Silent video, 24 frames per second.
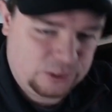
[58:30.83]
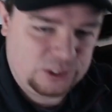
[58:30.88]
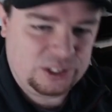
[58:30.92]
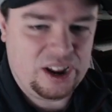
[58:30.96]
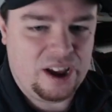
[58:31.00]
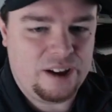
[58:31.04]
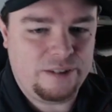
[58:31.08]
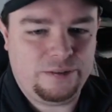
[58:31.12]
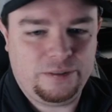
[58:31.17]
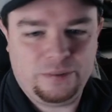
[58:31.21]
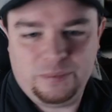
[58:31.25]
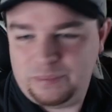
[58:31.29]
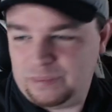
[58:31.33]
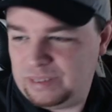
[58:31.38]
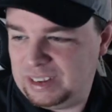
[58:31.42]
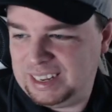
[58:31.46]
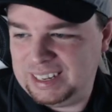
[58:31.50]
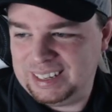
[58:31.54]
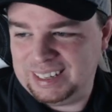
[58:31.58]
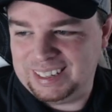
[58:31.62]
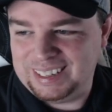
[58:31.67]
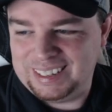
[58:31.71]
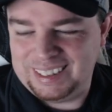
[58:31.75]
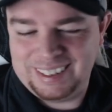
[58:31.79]
stuff.
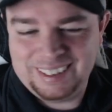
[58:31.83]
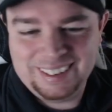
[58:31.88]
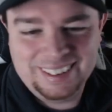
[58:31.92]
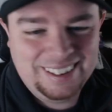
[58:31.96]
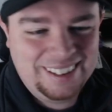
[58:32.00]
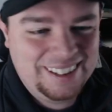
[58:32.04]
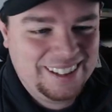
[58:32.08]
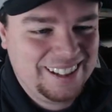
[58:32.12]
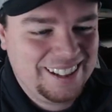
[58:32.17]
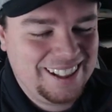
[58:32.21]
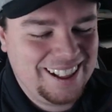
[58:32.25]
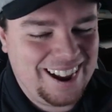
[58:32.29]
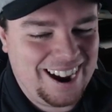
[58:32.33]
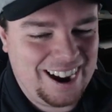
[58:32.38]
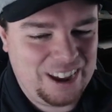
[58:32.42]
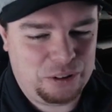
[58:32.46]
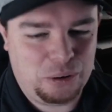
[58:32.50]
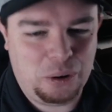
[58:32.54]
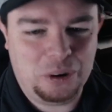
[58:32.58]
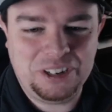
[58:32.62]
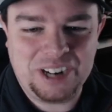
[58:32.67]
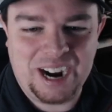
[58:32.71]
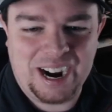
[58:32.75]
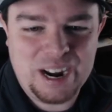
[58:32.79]
I
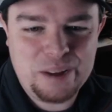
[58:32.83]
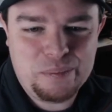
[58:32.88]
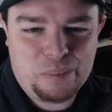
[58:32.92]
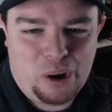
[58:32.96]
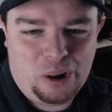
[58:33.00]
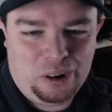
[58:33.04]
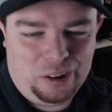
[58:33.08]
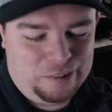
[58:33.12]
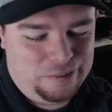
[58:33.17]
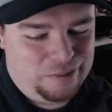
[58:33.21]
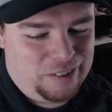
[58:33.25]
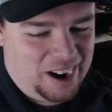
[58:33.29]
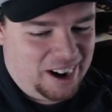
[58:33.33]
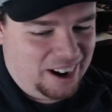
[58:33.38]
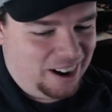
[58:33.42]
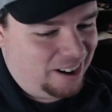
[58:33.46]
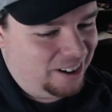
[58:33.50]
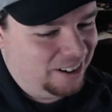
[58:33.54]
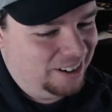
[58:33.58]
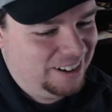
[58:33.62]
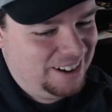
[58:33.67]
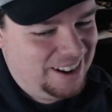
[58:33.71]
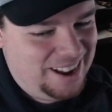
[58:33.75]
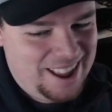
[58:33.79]
throw a tiny ball of
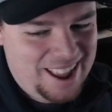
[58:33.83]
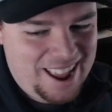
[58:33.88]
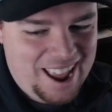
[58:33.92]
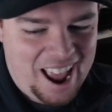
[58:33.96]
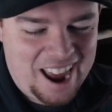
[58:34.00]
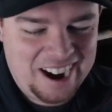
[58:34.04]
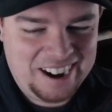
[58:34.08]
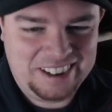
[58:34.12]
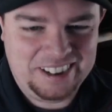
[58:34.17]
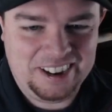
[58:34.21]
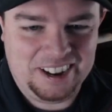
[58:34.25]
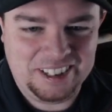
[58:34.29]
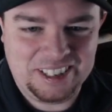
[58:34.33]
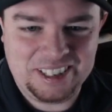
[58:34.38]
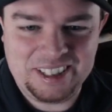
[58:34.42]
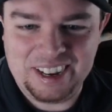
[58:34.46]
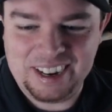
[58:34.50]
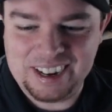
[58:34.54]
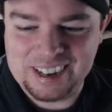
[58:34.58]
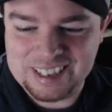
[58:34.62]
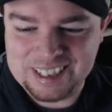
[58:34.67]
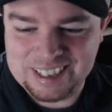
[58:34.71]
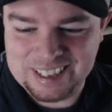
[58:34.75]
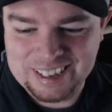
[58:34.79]
fire and it does
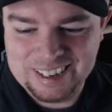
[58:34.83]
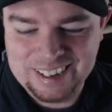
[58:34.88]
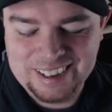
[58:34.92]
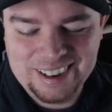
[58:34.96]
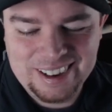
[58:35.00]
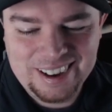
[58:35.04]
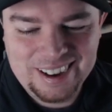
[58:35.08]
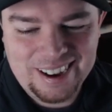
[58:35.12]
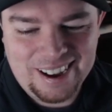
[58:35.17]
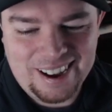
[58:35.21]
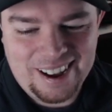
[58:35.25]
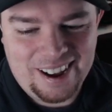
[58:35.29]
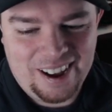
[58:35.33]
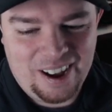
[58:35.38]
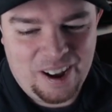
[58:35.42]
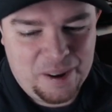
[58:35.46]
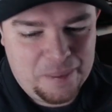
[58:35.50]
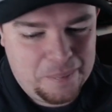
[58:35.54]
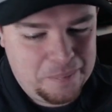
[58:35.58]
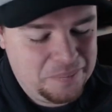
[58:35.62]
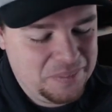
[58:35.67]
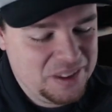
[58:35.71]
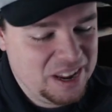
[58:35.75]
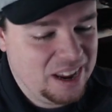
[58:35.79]
things.
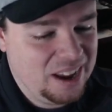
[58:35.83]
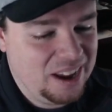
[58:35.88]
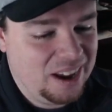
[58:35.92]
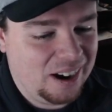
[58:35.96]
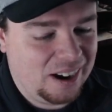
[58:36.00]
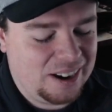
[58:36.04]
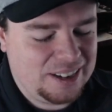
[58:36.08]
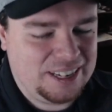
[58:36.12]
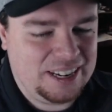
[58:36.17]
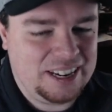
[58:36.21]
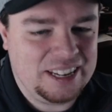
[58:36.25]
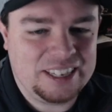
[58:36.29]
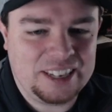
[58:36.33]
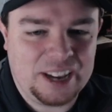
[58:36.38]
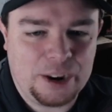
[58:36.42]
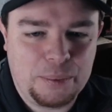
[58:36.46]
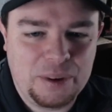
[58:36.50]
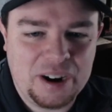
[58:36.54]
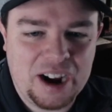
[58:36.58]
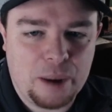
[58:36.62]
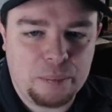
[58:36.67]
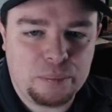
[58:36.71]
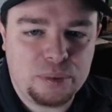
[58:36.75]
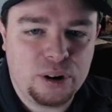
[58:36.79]
Because it's like
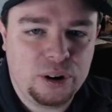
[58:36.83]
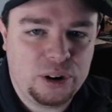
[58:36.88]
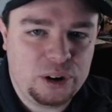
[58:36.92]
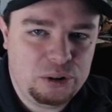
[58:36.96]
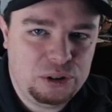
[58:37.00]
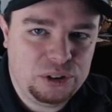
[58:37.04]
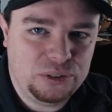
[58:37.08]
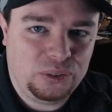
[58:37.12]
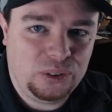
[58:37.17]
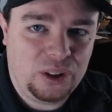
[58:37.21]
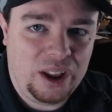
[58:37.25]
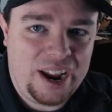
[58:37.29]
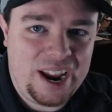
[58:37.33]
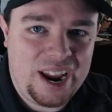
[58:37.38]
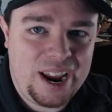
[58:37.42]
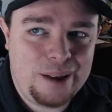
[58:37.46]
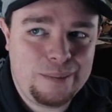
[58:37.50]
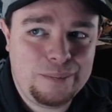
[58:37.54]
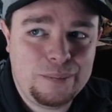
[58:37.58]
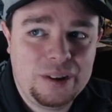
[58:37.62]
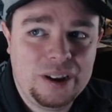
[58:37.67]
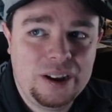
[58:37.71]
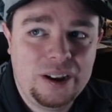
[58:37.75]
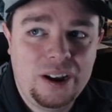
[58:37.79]
we got Produce
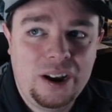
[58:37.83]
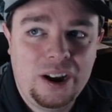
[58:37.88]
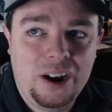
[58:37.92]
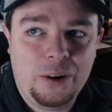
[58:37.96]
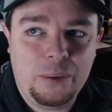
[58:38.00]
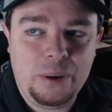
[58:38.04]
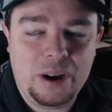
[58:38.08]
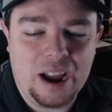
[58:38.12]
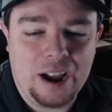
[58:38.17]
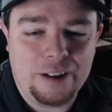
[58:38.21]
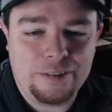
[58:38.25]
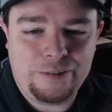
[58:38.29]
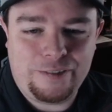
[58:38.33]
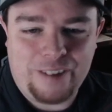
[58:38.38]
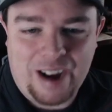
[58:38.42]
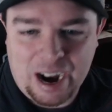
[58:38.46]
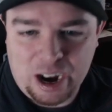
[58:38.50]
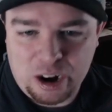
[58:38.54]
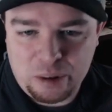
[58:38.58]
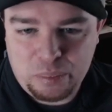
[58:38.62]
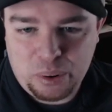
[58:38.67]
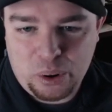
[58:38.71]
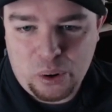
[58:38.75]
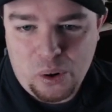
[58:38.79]
Flame, we got
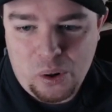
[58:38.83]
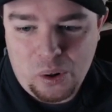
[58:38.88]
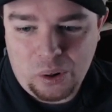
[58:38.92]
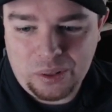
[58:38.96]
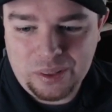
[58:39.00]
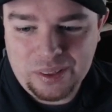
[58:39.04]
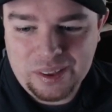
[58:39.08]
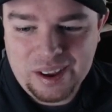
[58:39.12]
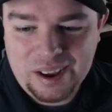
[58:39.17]
Firebolt,